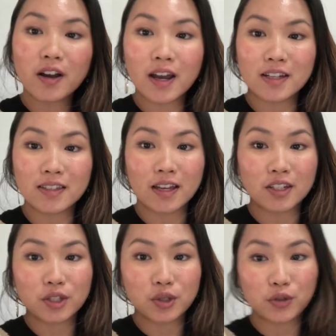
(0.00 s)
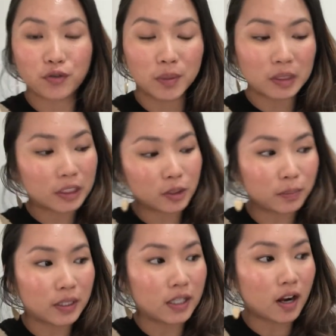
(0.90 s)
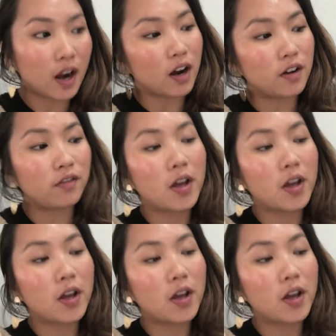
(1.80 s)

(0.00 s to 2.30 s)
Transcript: I decided to film a little bit of